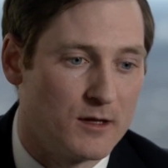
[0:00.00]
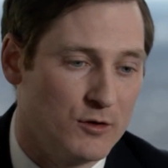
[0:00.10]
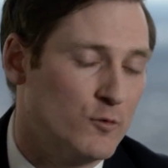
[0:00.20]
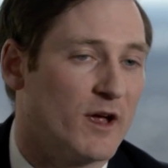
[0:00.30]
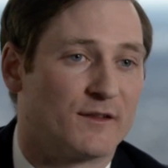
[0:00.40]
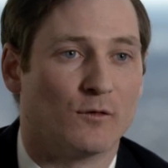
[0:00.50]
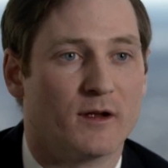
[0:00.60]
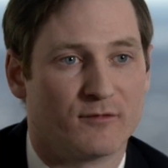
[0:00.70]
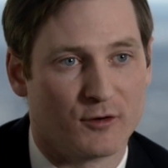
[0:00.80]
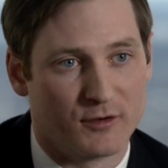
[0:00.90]
you get
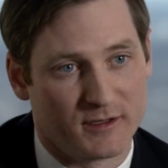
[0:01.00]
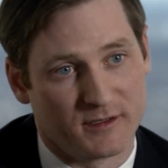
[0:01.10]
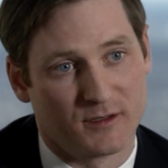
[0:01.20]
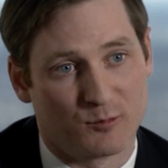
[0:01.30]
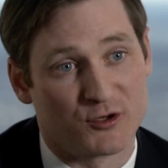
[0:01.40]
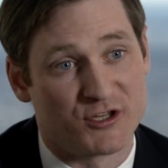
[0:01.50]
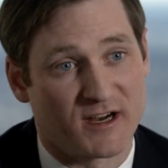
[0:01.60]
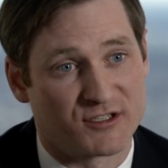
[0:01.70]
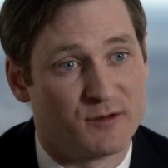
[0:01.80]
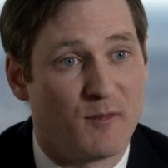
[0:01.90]
delivered a
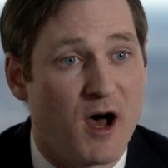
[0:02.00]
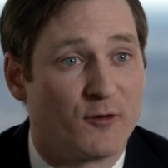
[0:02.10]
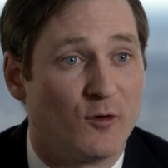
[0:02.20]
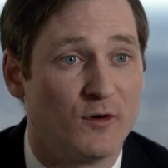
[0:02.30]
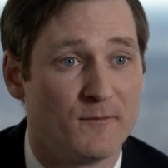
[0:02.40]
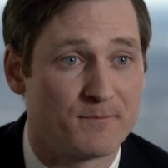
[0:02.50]
projection model.